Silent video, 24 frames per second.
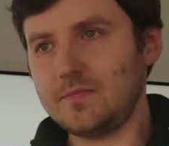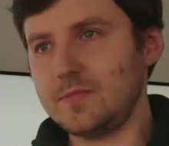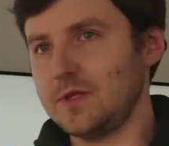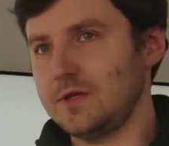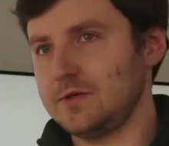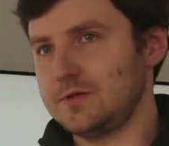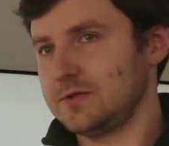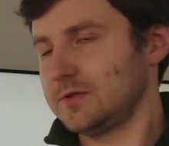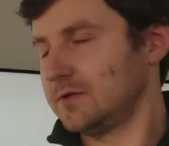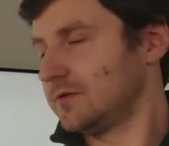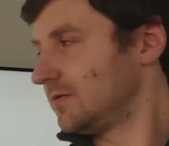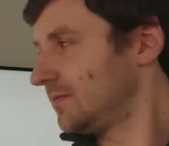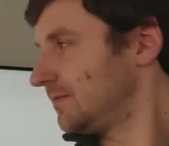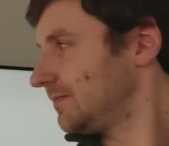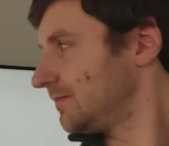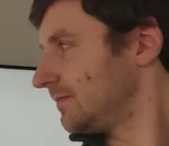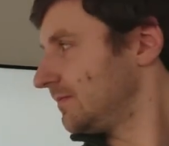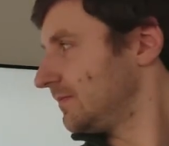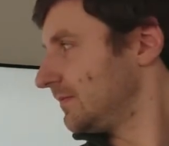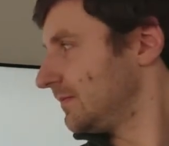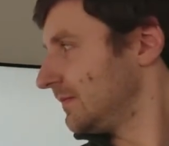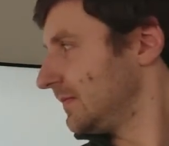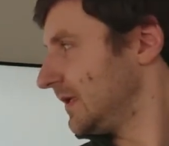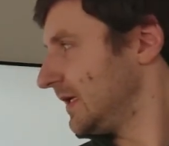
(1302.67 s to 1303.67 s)
So
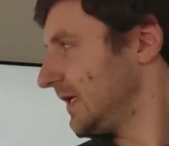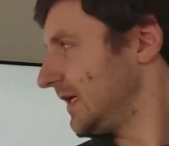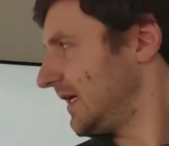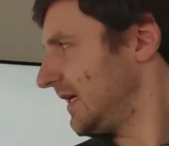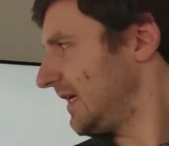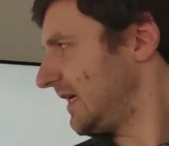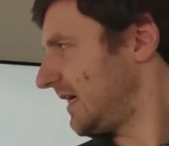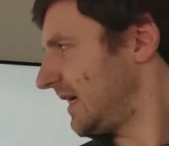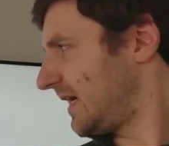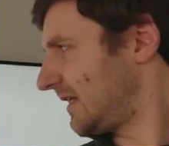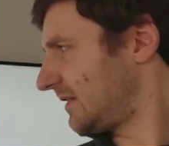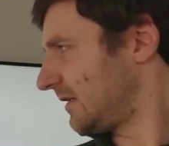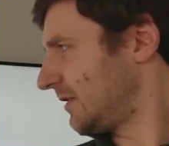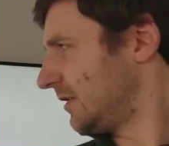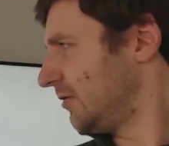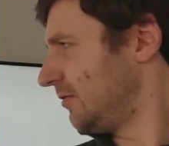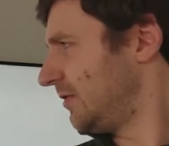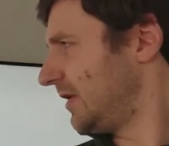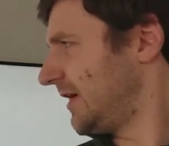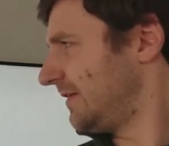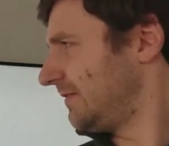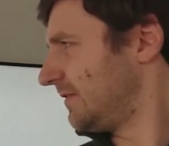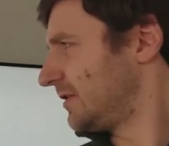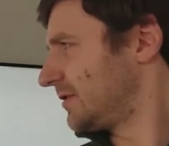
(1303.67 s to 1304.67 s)
at a low
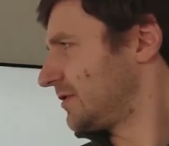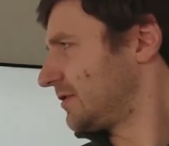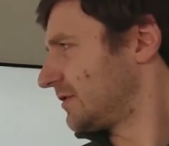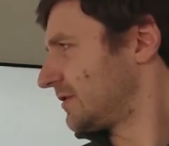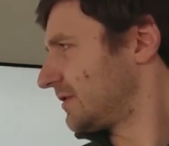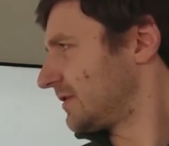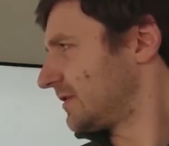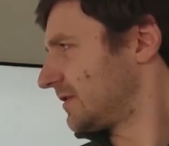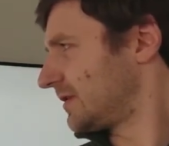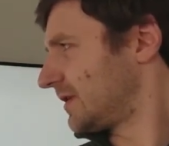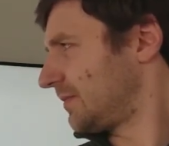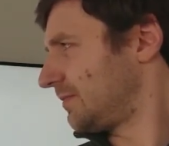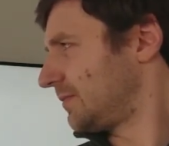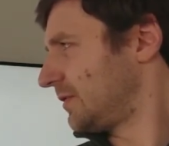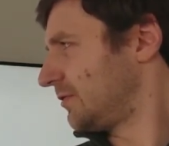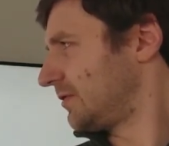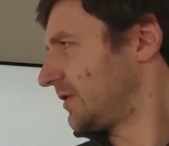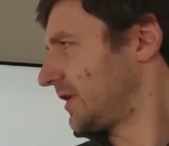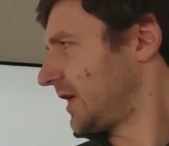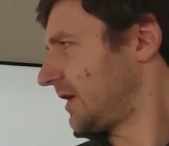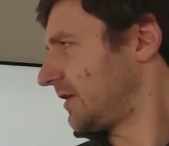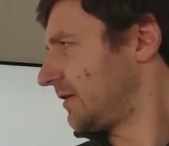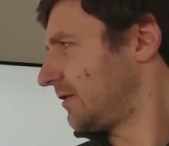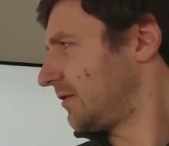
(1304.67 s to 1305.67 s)
level, just
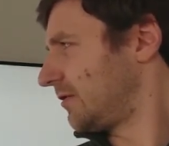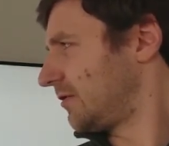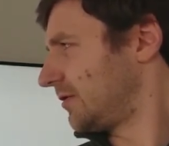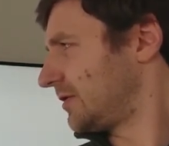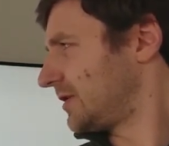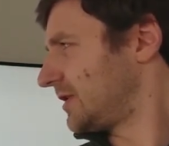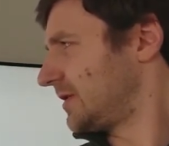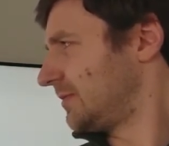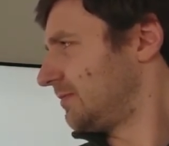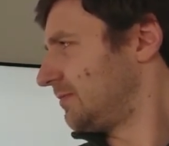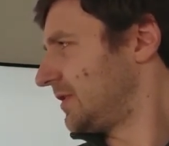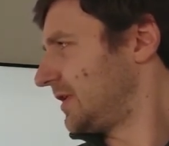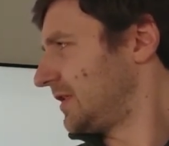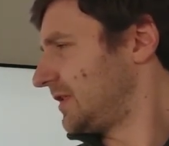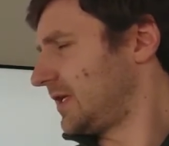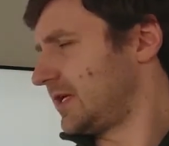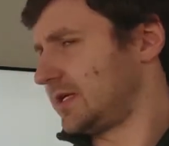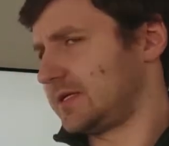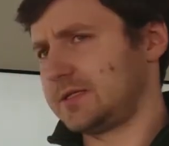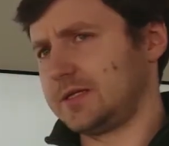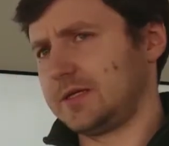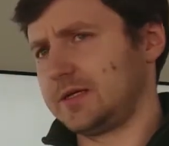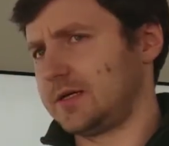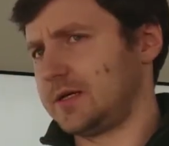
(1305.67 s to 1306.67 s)
upload handler raw simply
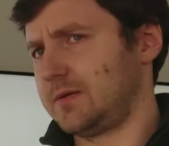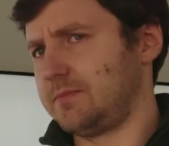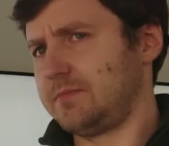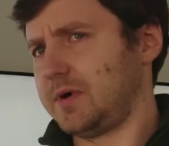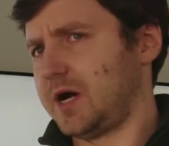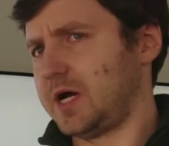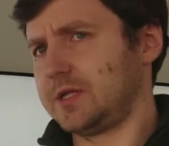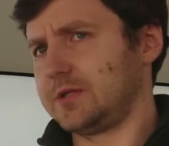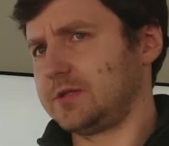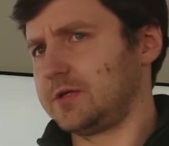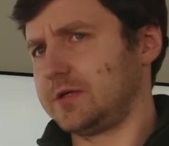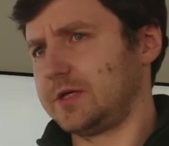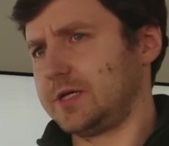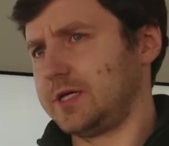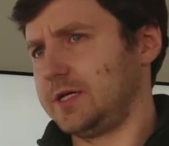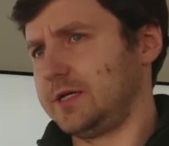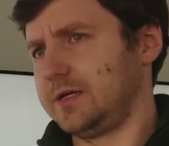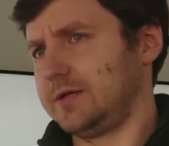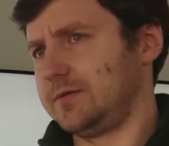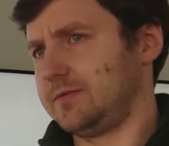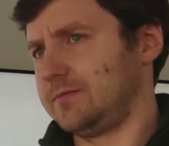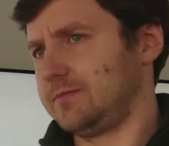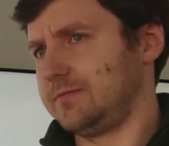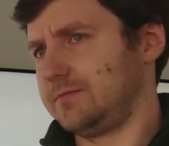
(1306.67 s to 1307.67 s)
takes a byte
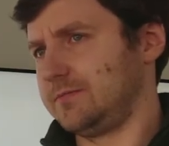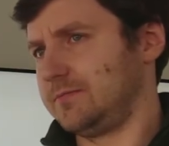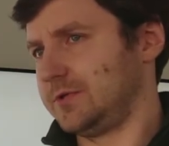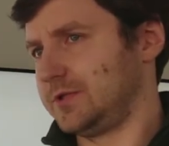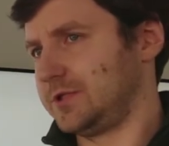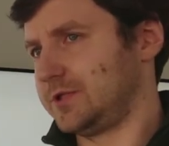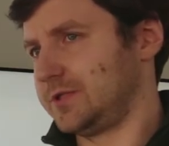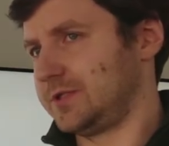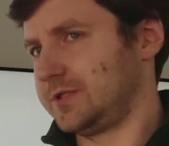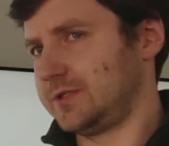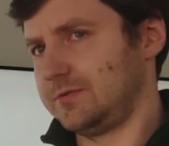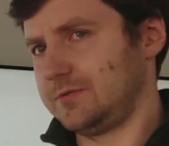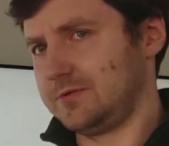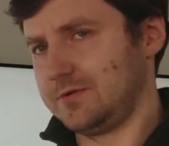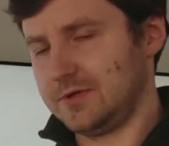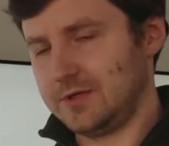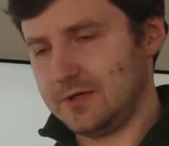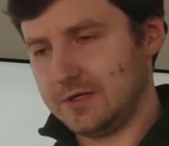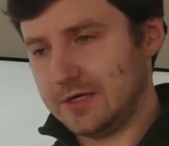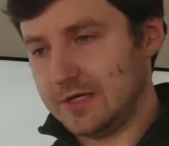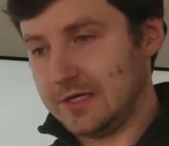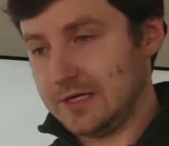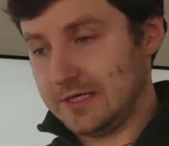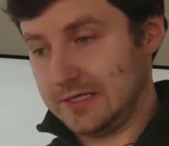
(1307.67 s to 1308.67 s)
array, which
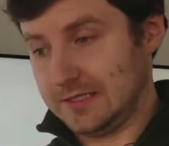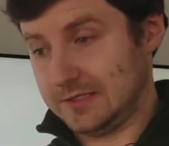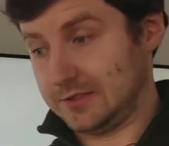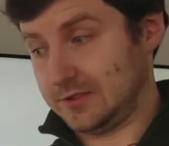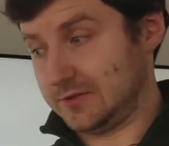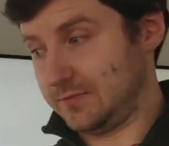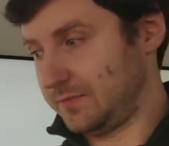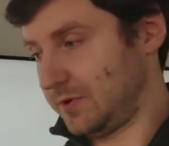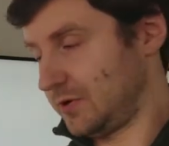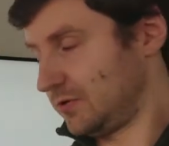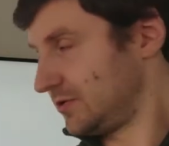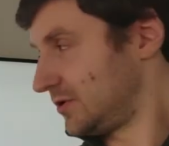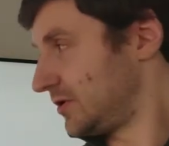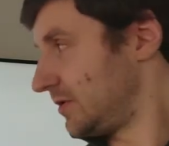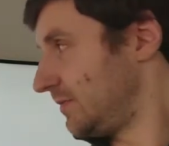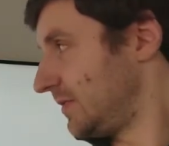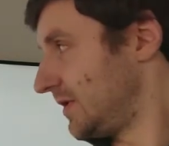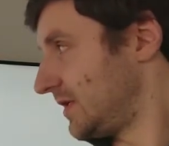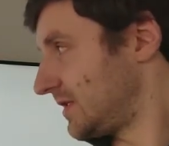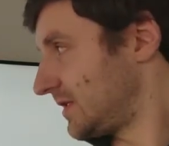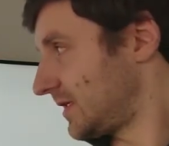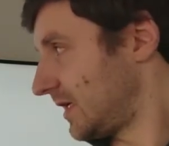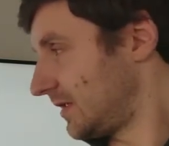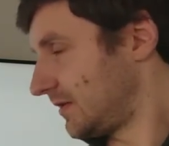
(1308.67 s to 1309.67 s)
is supposed to
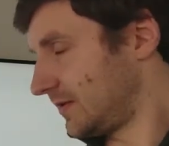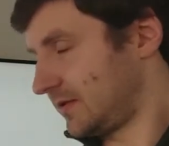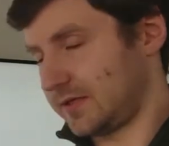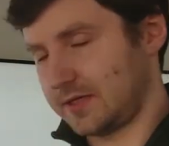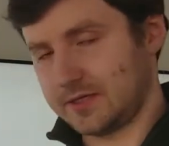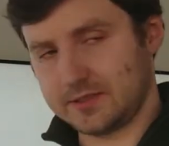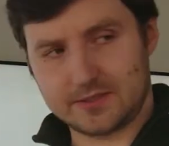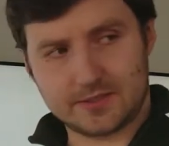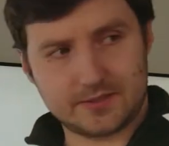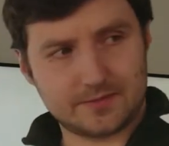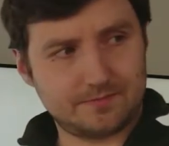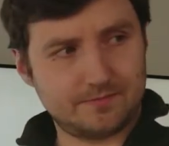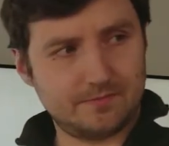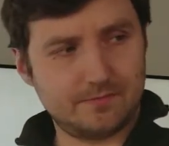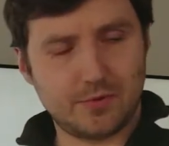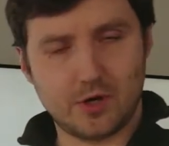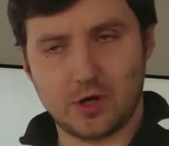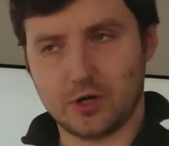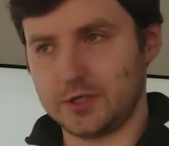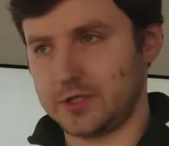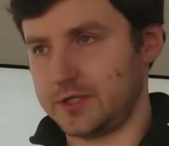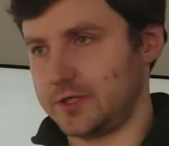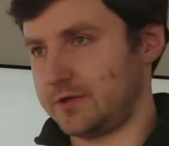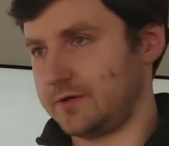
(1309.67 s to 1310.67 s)
be sent as
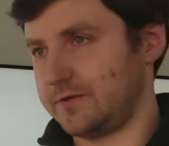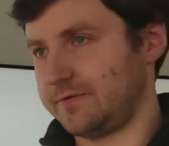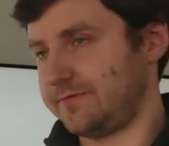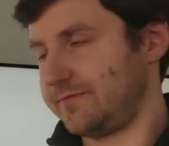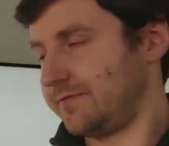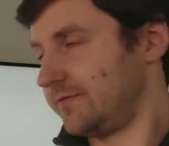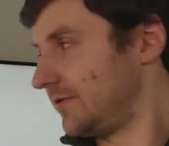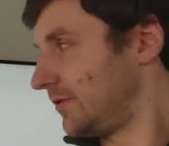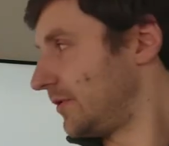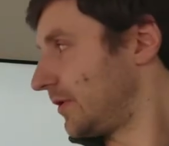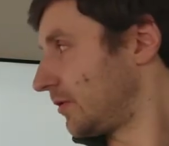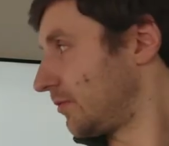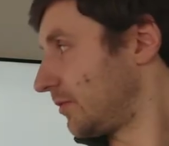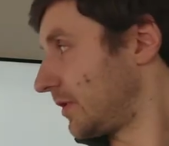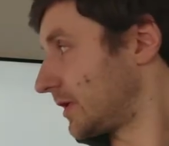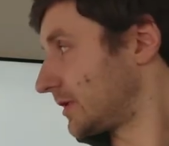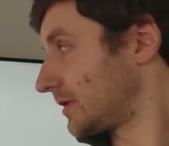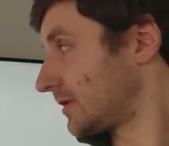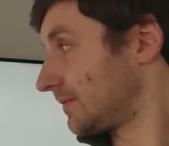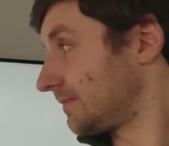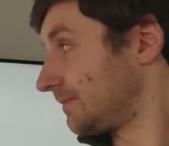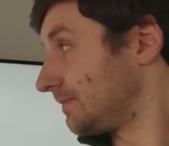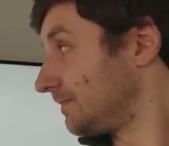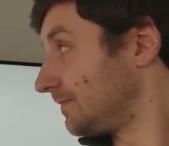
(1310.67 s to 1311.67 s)
body of
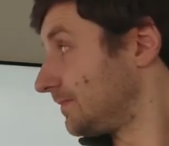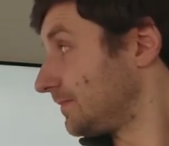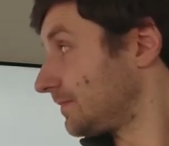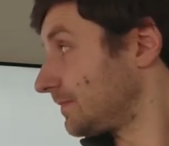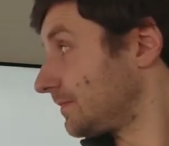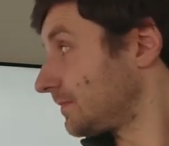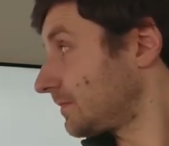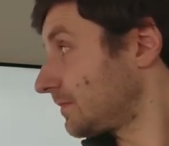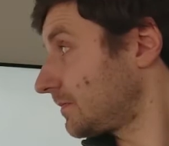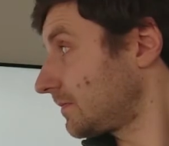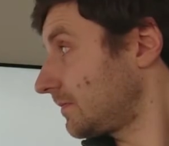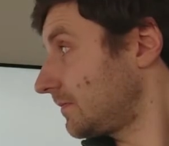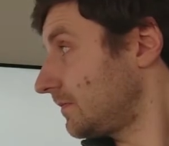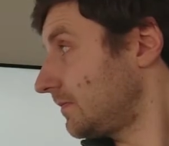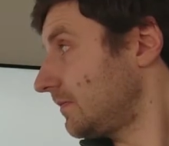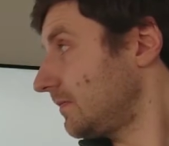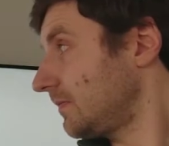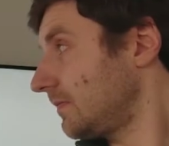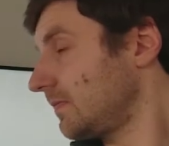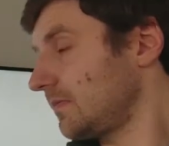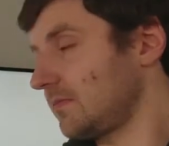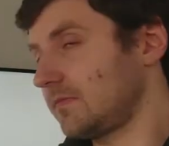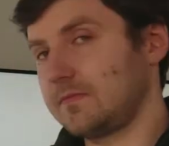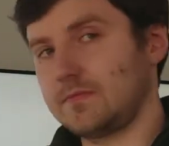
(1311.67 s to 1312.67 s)
request.
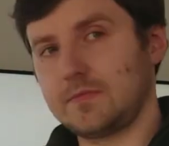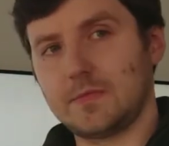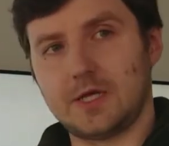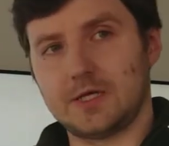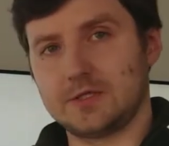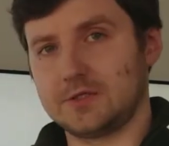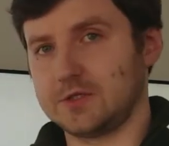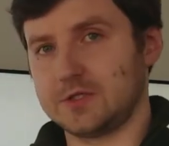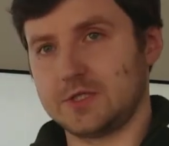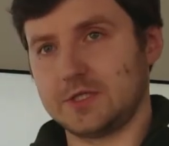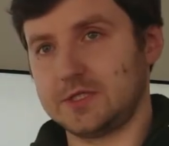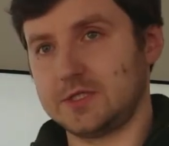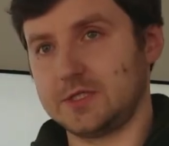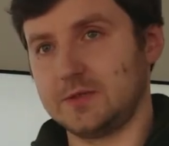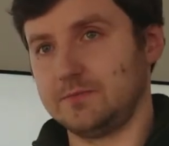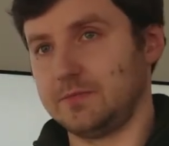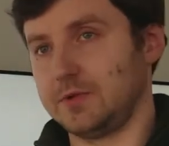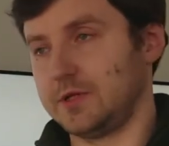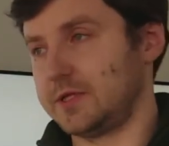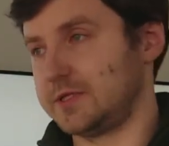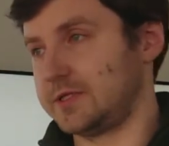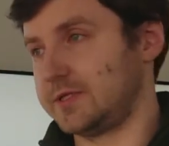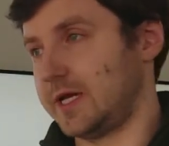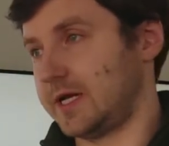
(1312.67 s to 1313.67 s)
It's just as
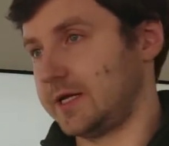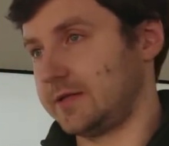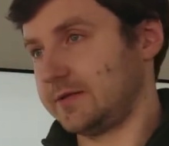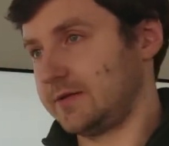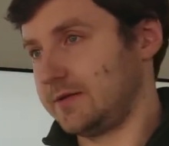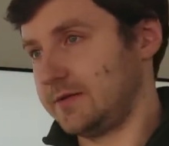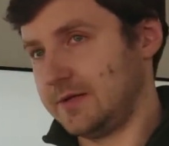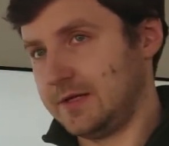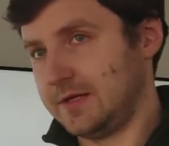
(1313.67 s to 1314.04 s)
simple as that.